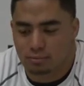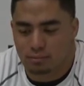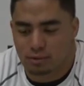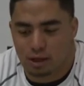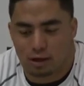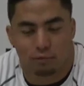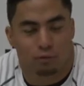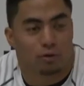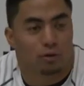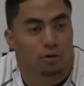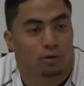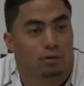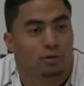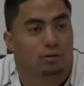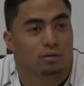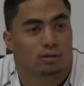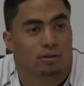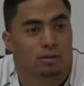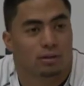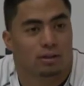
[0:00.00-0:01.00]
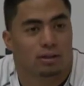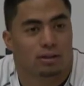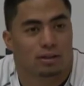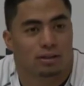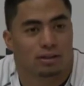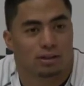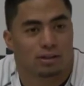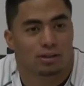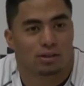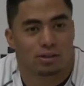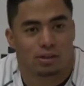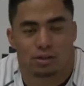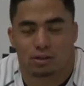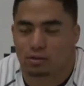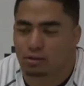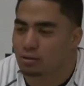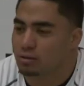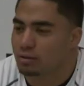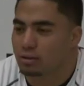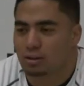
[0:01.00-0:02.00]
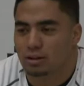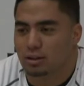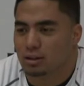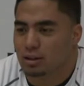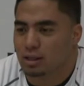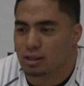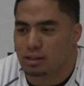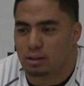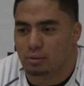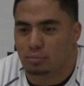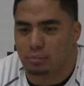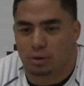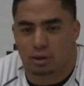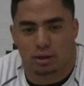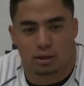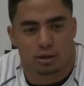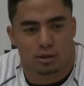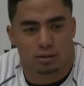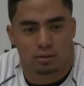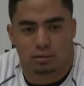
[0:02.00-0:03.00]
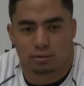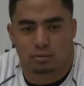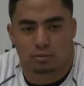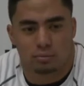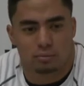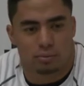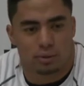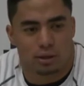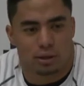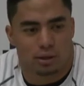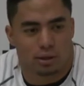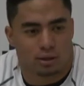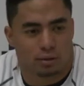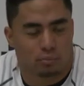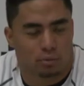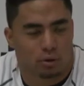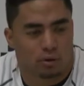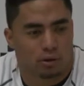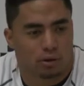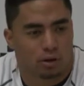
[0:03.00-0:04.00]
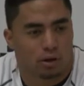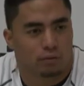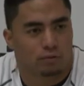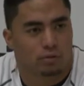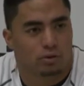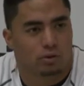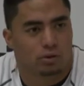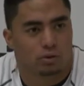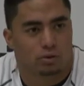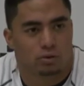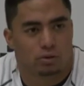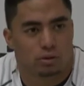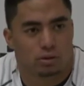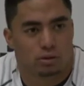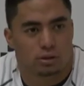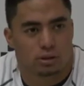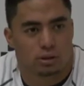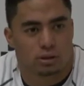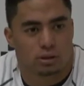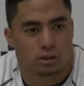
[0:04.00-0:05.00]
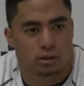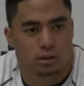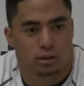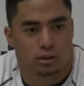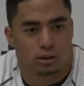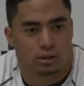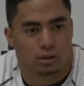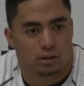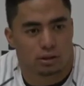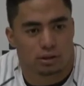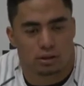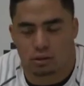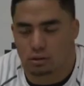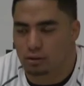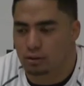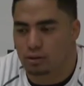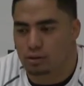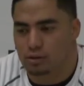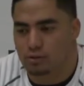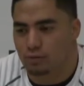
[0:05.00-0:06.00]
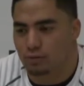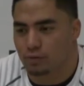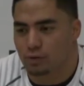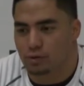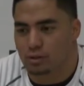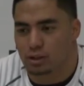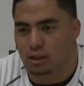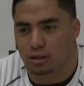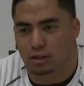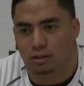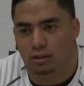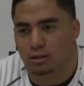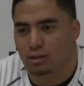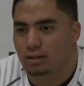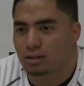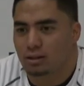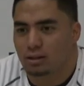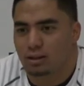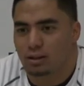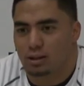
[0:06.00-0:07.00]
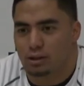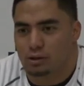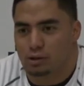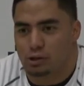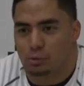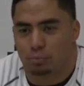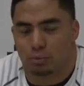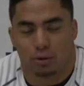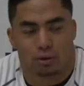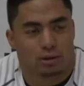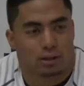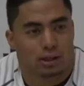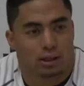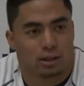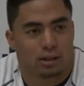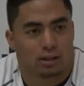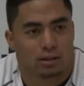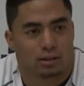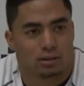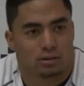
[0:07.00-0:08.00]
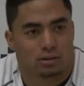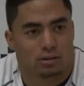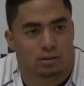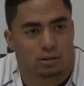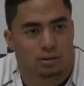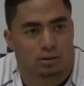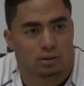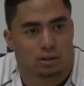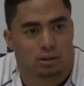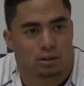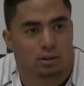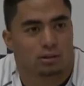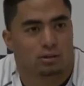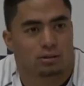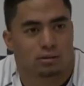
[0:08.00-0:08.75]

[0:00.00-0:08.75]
ever. It's a big, big burden off your shoulders, and you know, it just feels like it's your birthday. And so